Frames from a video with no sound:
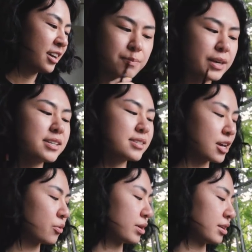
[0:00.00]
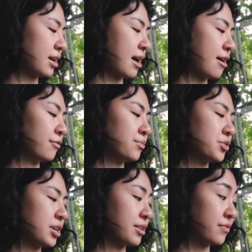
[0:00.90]
The biggest takeaway that I have from
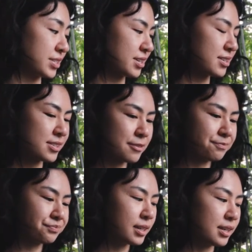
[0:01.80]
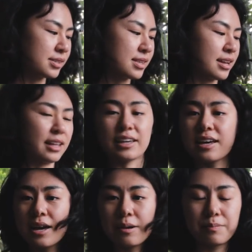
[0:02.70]
studying physics is that like
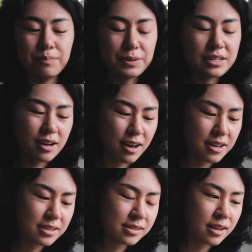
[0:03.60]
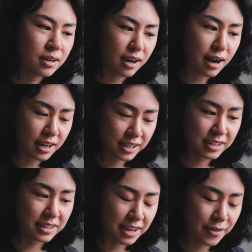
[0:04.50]
because I
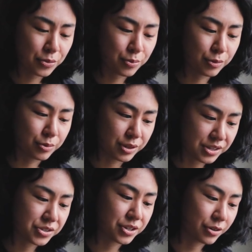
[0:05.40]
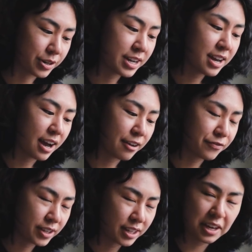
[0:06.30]
can get through this degree, I
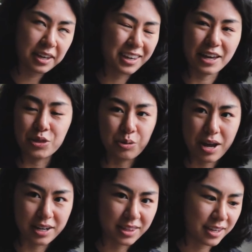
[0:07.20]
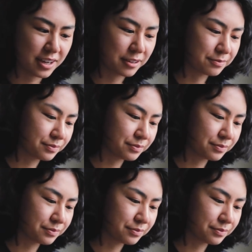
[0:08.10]
feel like I can get through anything.